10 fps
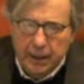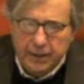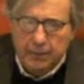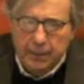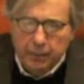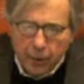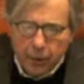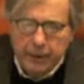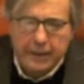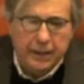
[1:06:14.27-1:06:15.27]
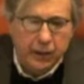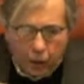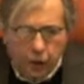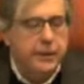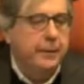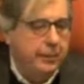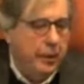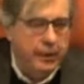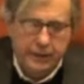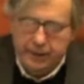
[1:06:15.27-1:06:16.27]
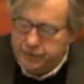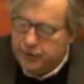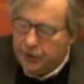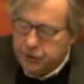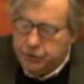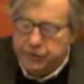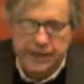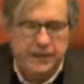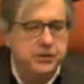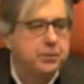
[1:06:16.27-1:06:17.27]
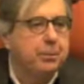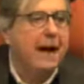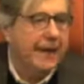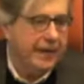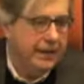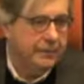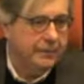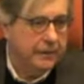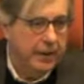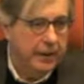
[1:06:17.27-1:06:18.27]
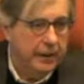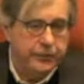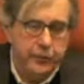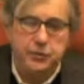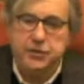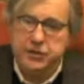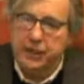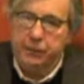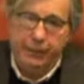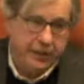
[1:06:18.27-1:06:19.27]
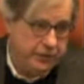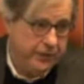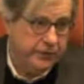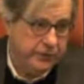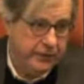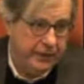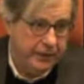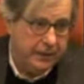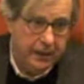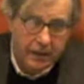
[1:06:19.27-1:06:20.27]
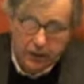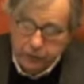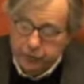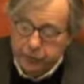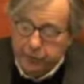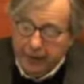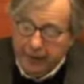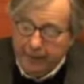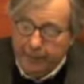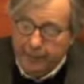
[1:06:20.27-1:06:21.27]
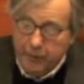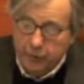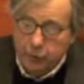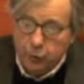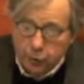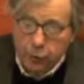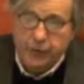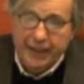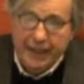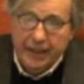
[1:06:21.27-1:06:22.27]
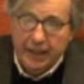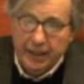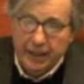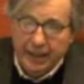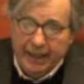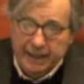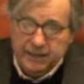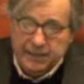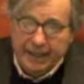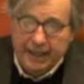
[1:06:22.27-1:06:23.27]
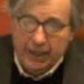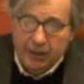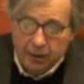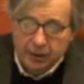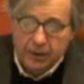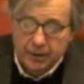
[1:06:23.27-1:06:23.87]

memorial, all the memorials, should inspire future generations, right? To go there and say, look,